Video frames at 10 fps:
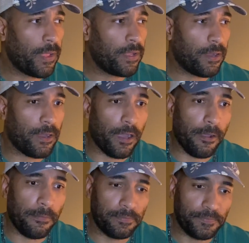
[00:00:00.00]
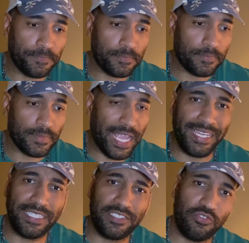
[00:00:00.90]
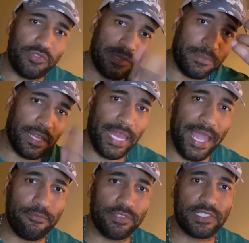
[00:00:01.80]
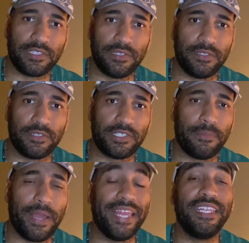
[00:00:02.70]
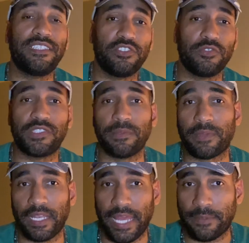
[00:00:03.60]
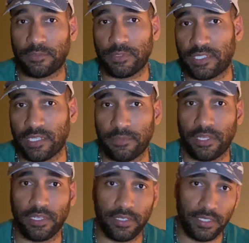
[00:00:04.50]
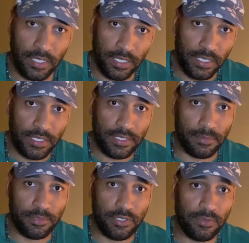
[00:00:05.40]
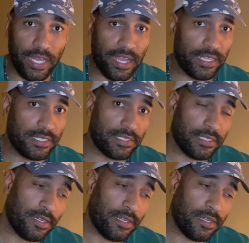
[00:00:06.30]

Um, I need to do some collabs. Some I need to do some collabs with some of the some of you guys.